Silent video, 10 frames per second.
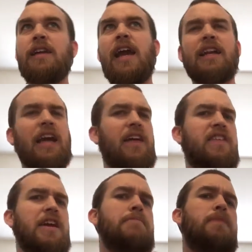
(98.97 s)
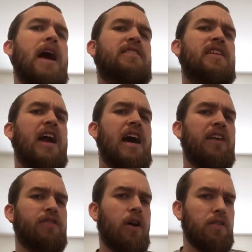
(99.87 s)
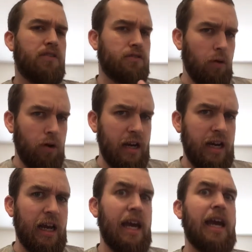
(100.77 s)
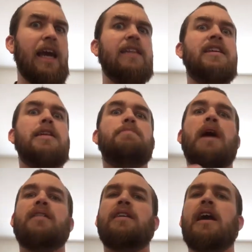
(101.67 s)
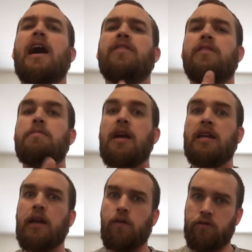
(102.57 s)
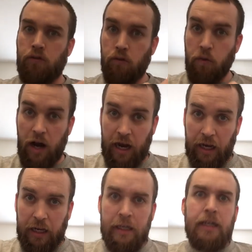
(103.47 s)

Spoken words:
and kind of the impact he has on the story and the impact he has on the main character, Rey.